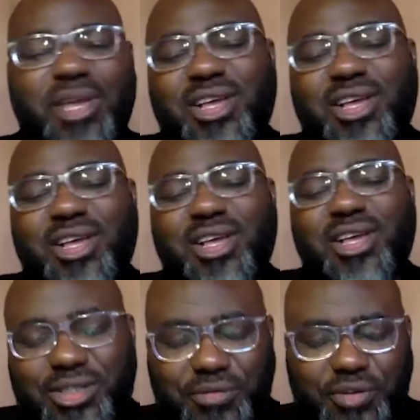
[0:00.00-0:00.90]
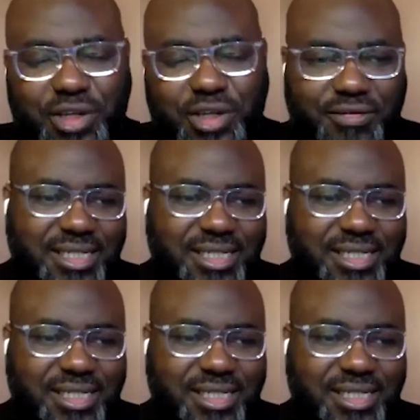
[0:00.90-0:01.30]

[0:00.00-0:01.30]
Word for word: Because straight out of